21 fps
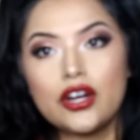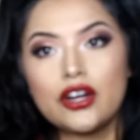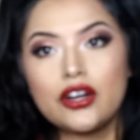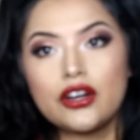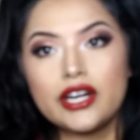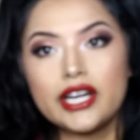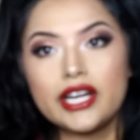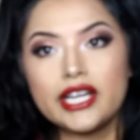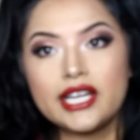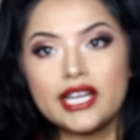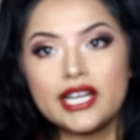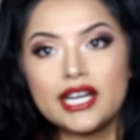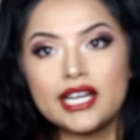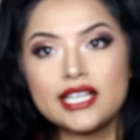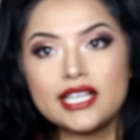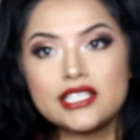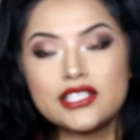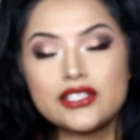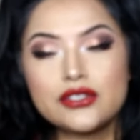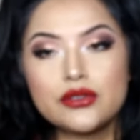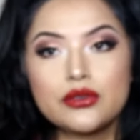Alright
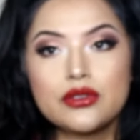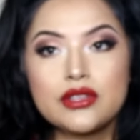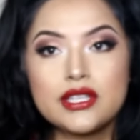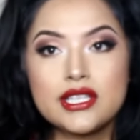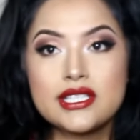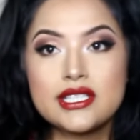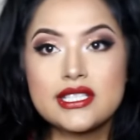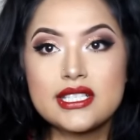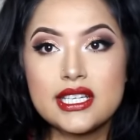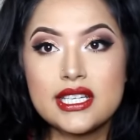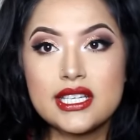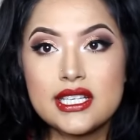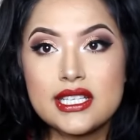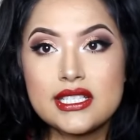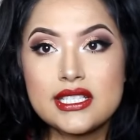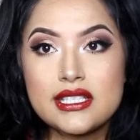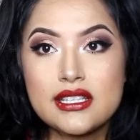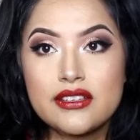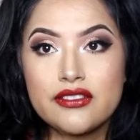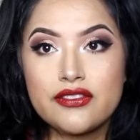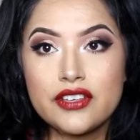guys, so this
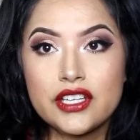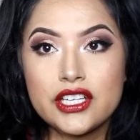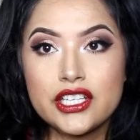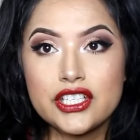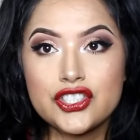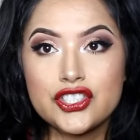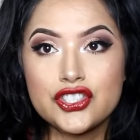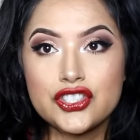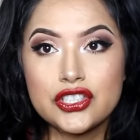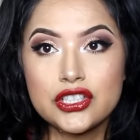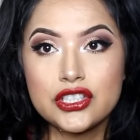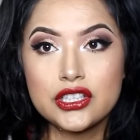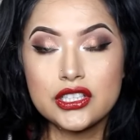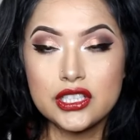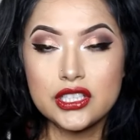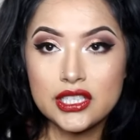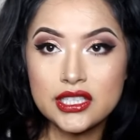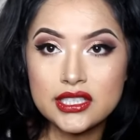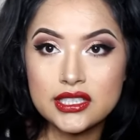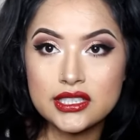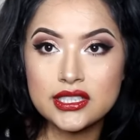is the finished
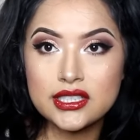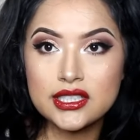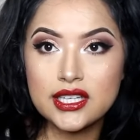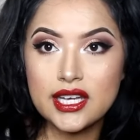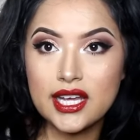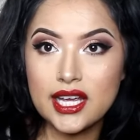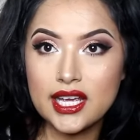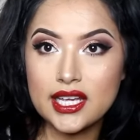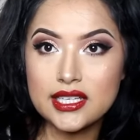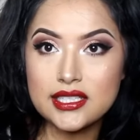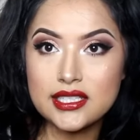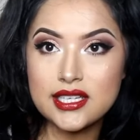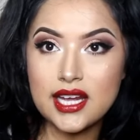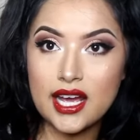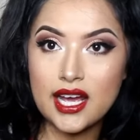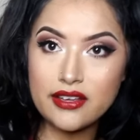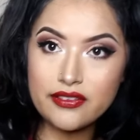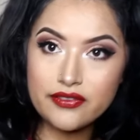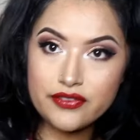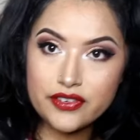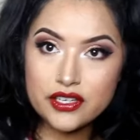look, and
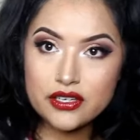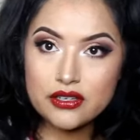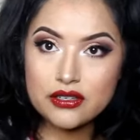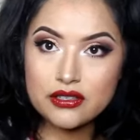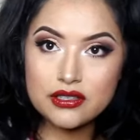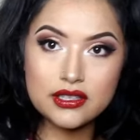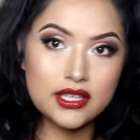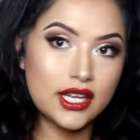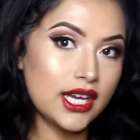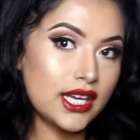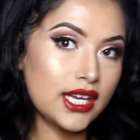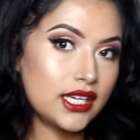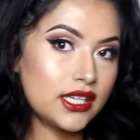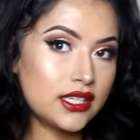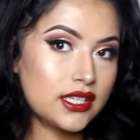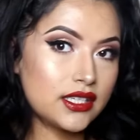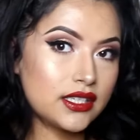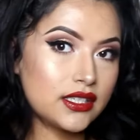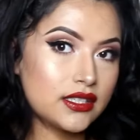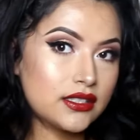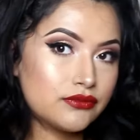I feel
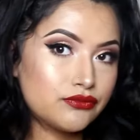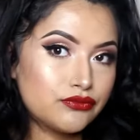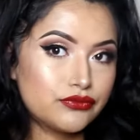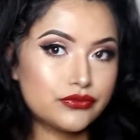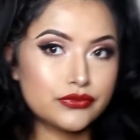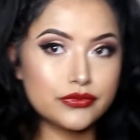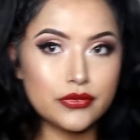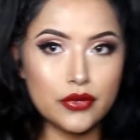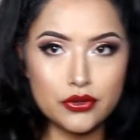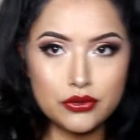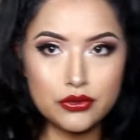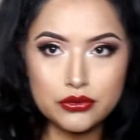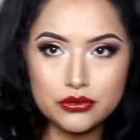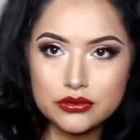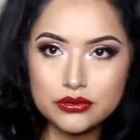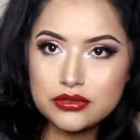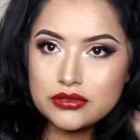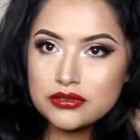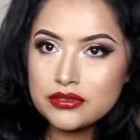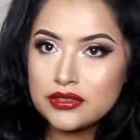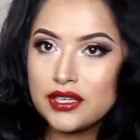like,
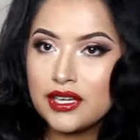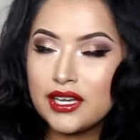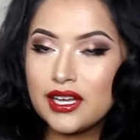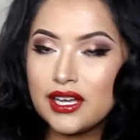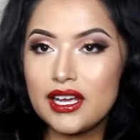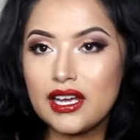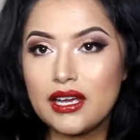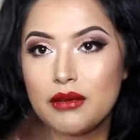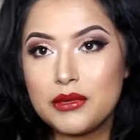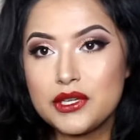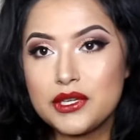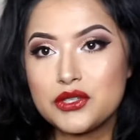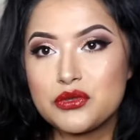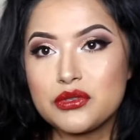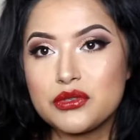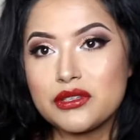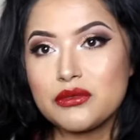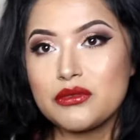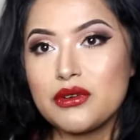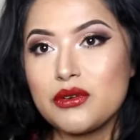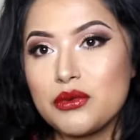oh, I match
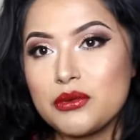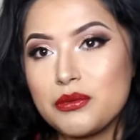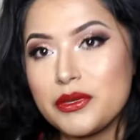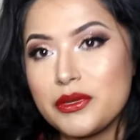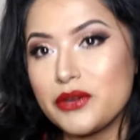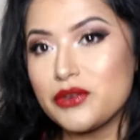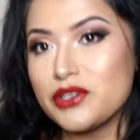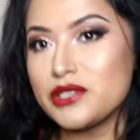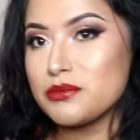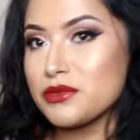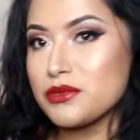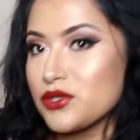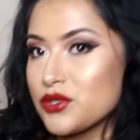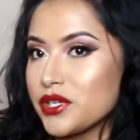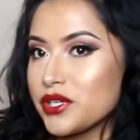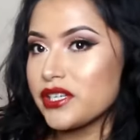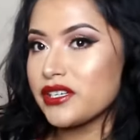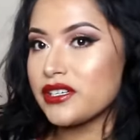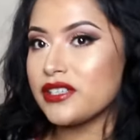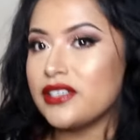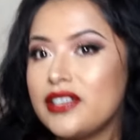really well with my Christmas
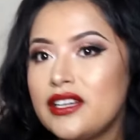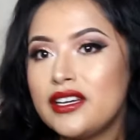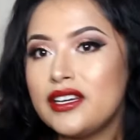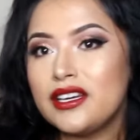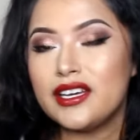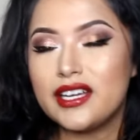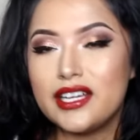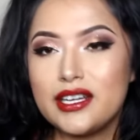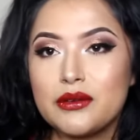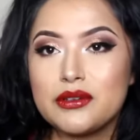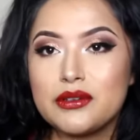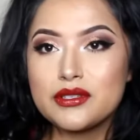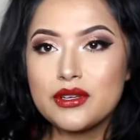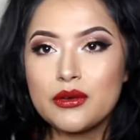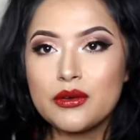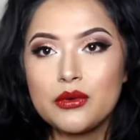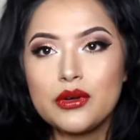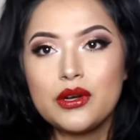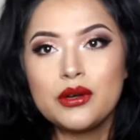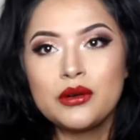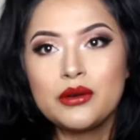tree. Anyways,
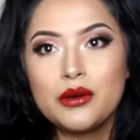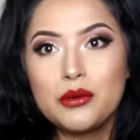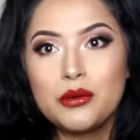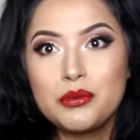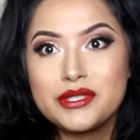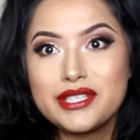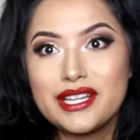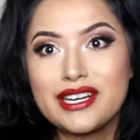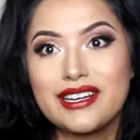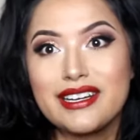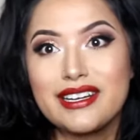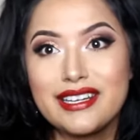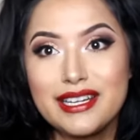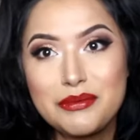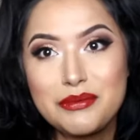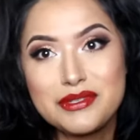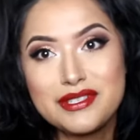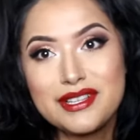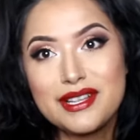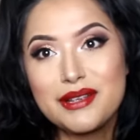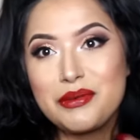oh, I said a
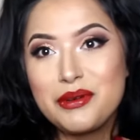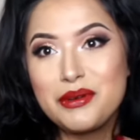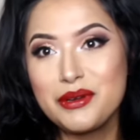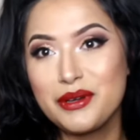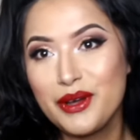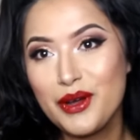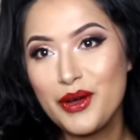nip slip.